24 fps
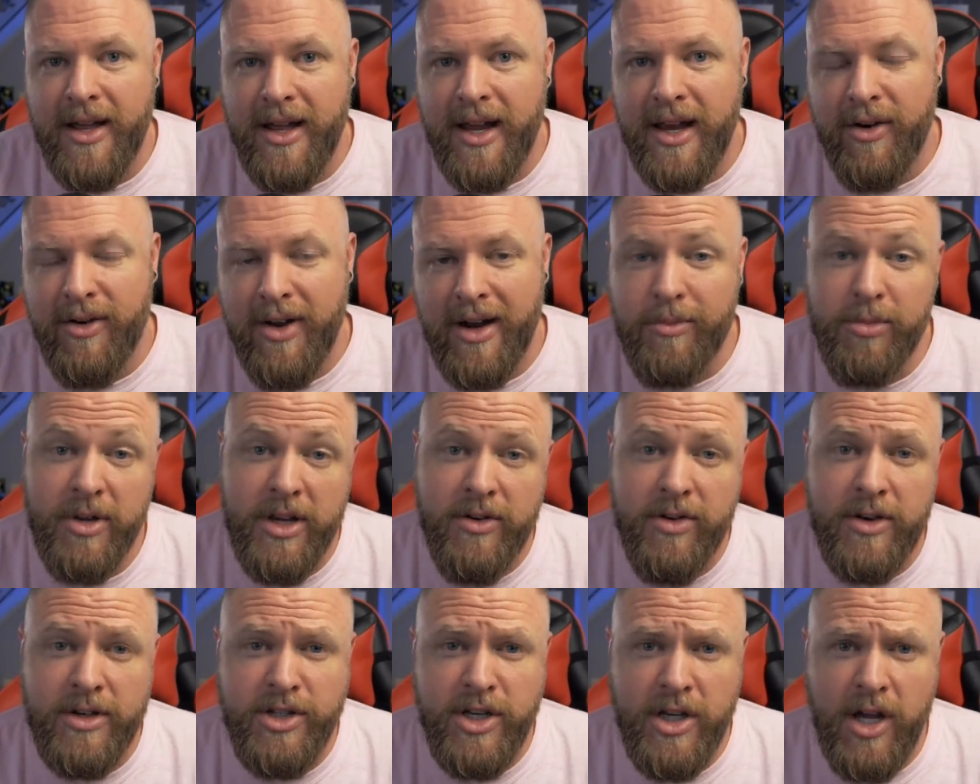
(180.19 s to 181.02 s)
incredibly
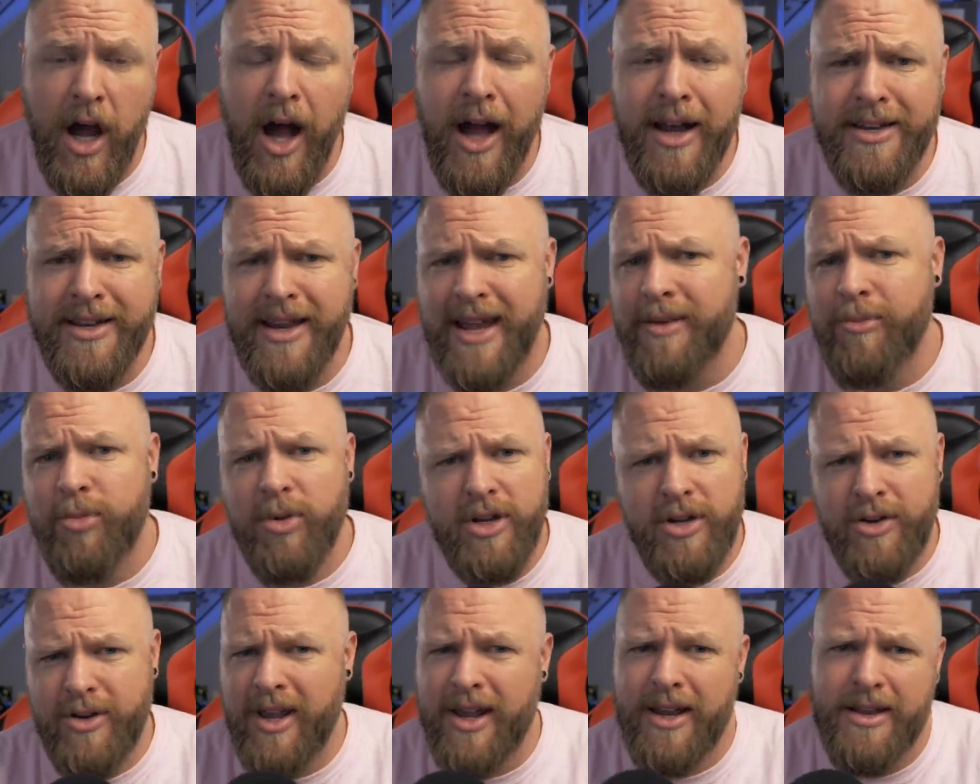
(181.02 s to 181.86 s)
cringy content.
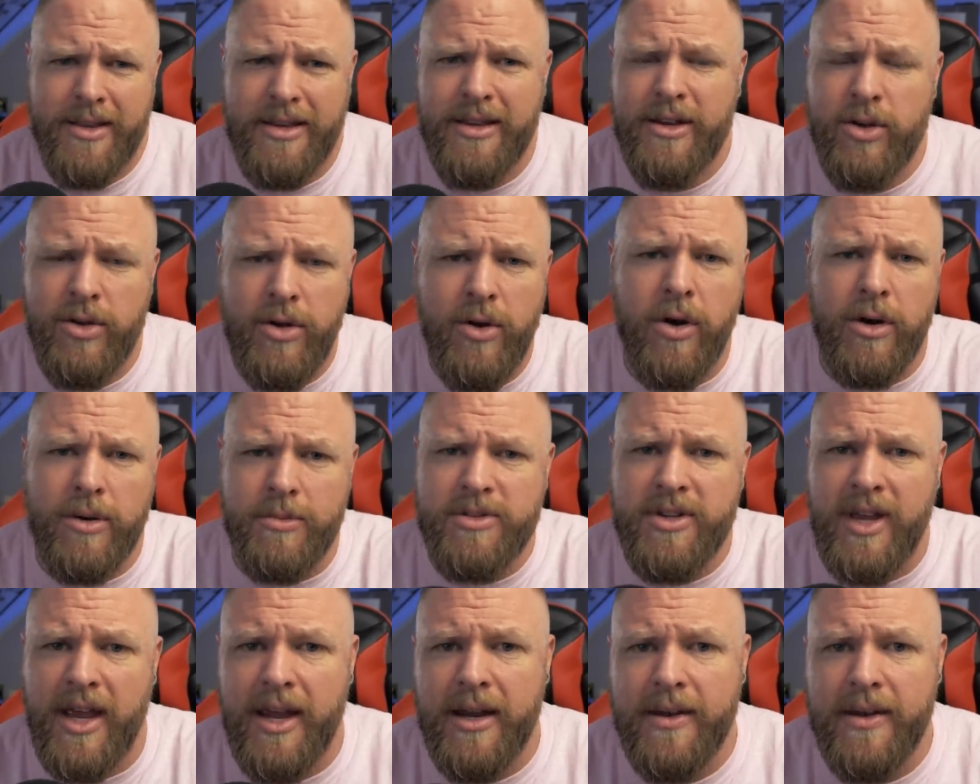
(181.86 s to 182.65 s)
But you know what I'm saying.